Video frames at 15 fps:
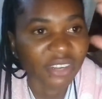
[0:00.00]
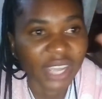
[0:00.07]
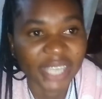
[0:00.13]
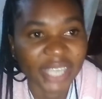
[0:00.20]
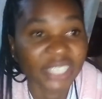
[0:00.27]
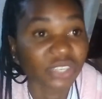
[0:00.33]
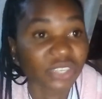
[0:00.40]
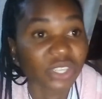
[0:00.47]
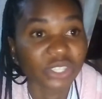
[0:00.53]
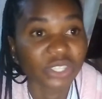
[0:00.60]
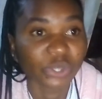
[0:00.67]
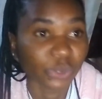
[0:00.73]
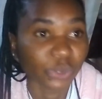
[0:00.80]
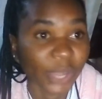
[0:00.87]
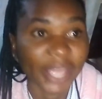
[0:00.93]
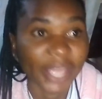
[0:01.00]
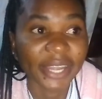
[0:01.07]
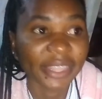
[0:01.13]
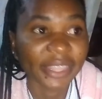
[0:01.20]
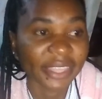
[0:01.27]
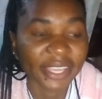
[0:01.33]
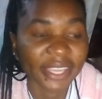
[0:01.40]
did not do
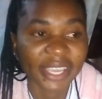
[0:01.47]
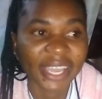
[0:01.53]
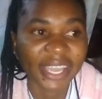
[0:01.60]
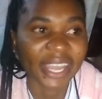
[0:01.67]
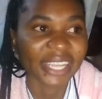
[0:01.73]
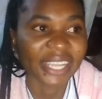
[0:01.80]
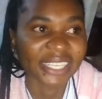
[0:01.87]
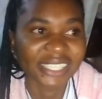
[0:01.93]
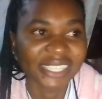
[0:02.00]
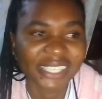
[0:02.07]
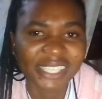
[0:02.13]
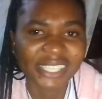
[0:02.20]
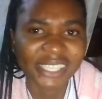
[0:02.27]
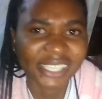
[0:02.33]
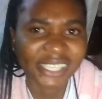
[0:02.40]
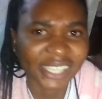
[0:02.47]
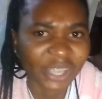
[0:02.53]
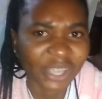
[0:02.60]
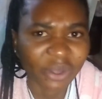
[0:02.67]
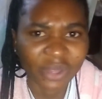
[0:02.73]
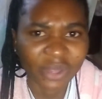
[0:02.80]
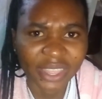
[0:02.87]
anything, and I didn't see
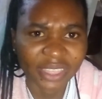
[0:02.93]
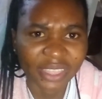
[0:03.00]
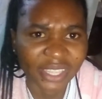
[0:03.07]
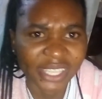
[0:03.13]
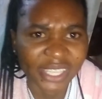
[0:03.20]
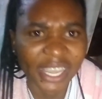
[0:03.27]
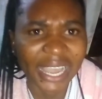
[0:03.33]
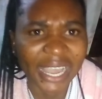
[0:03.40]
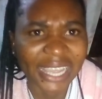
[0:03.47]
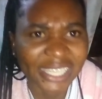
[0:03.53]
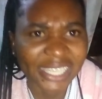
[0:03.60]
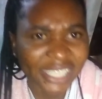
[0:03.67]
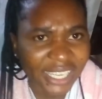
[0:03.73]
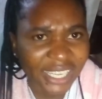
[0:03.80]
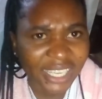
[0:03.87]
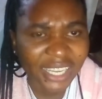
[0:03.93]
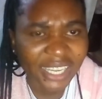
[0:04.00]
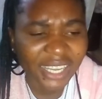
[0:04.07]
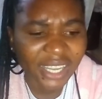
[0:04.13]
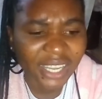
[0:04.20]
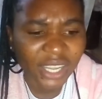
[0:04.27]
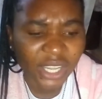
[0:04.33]
all the things they are asking.
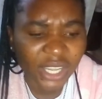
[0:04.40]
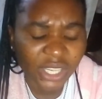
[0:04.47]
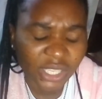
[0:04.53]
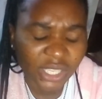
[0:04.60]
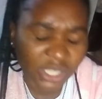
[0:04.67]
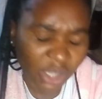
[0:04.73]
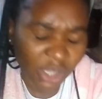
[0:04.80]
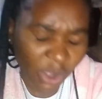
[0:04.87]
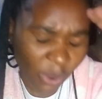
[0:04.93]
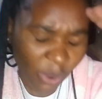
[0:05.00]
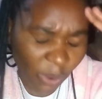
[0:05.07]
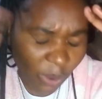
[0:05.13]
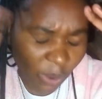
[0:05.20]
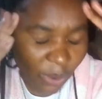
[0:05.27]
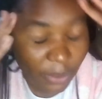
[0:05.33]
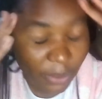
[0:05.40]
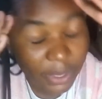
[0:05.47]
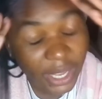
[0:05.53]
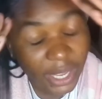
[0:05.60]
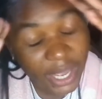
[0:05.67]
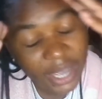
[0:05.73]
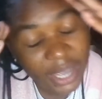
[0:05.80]
So
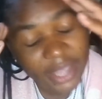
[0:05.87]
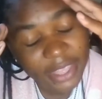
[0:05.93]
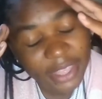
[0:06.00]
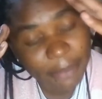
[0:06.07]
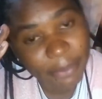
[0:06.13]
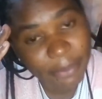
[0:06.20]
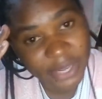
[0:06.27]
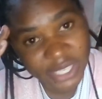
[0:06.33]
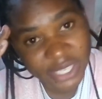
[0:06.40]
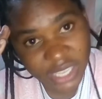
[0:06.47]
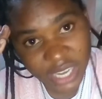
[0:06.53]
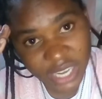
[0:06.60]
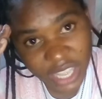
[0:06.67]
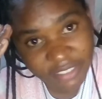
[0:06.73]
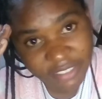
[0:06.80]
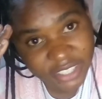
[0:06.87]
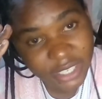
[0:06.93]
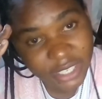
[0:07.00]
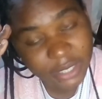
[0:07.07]
yeah, the police arrived,